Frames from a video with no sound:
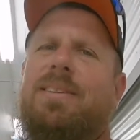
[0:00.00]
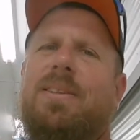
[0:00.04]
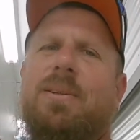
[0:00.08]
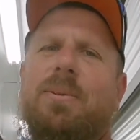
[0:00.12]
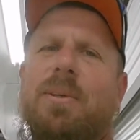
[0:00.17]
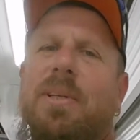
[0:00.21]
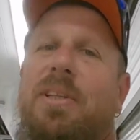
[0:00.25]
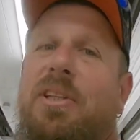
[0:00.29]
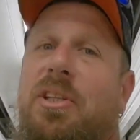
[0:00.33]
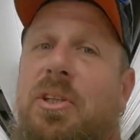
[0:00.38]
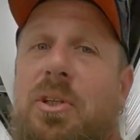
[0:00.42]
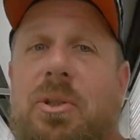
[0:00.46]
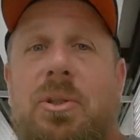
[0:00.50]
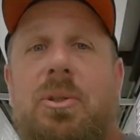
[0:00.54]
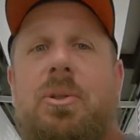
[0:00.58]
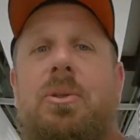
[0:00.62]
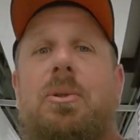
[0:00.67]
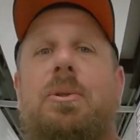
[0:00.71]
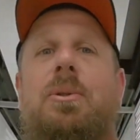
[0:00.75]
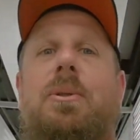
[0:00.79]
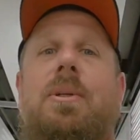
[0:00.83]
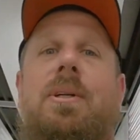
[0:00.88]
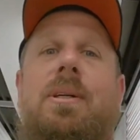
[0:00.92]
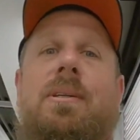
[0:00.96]
to a
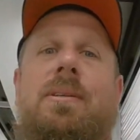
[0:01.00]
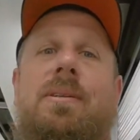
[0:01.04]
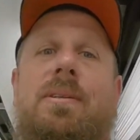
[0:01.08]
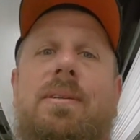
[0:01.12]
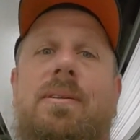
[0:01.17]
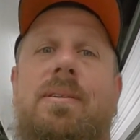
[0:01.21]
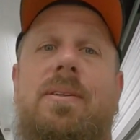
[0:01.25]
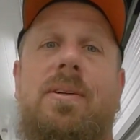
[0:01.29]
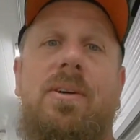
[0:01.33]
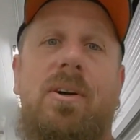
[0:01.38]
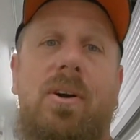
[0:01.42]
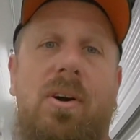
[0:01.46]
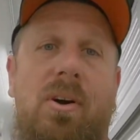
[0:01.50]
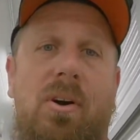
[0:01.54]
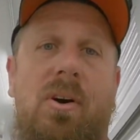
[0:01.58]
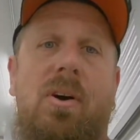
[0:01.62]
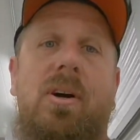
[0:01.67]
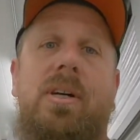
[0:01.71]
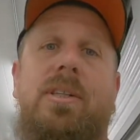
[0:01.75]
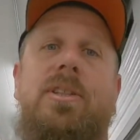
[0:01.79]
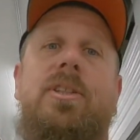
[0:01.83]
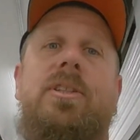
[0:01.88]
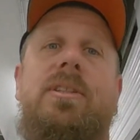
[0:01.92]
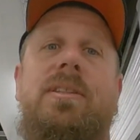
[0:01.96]
new
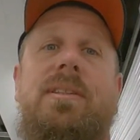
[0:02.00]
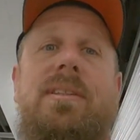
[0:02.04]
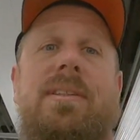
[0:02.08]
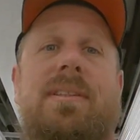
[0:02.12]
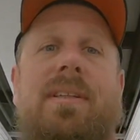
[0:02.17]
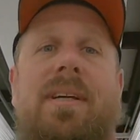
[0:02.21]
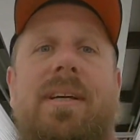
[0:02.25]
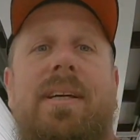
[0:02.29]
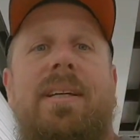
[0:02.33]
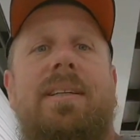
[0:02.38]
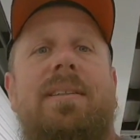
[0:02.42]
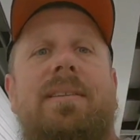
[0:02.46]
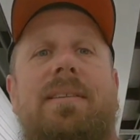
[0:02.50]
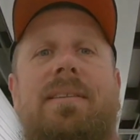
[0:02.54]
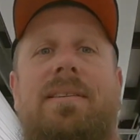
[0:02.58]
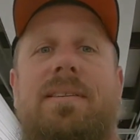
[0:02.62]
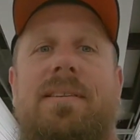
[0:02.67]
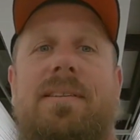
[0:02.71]
auction site.